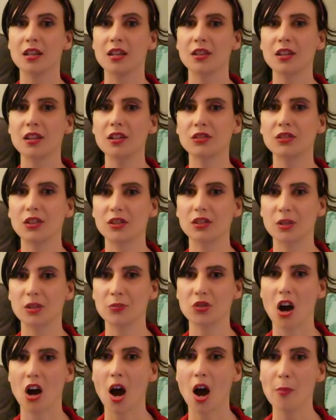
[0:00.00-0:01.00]
These
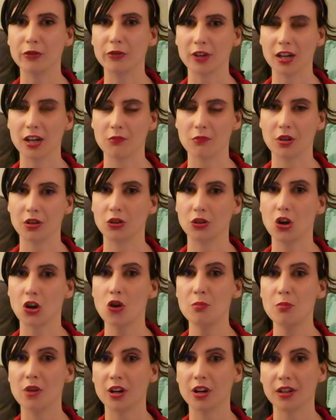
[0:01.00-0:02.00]
systems operate with
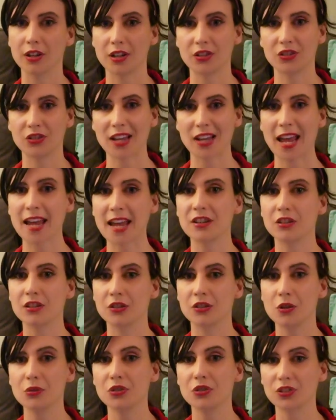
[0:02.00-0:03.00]
no markets and
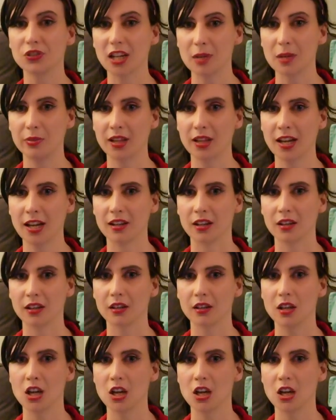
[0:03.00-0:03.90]
no state planning,